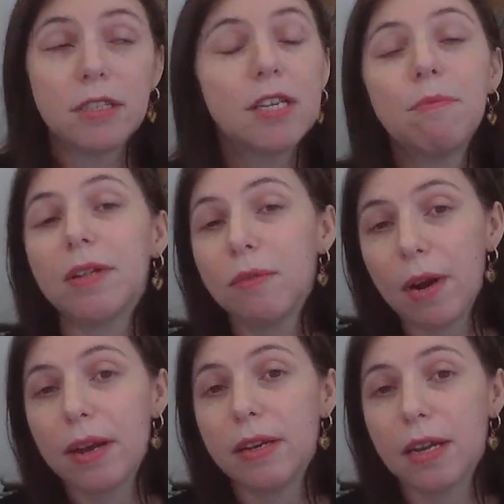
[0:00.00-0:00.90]
Simply
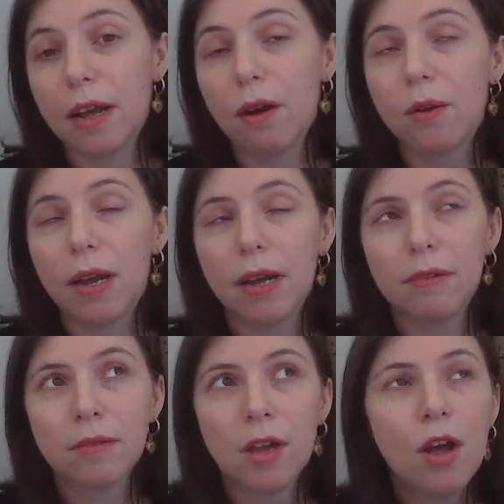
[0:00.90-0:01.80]
recognize, okay,
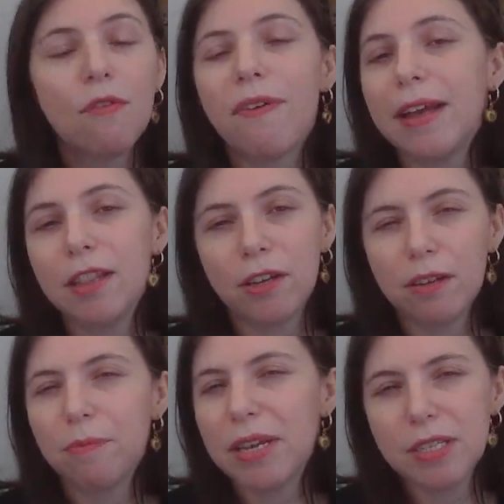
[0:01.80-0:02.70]
find the
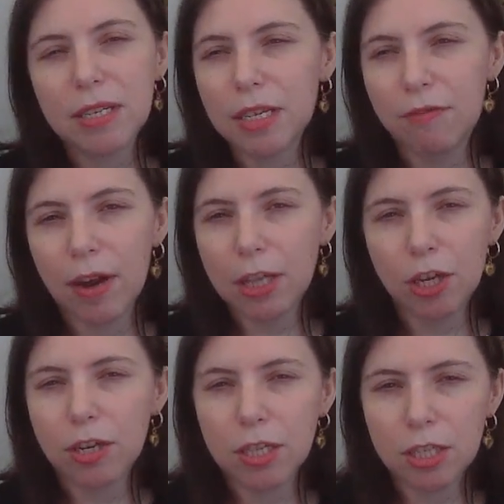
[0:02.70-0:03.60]
good in the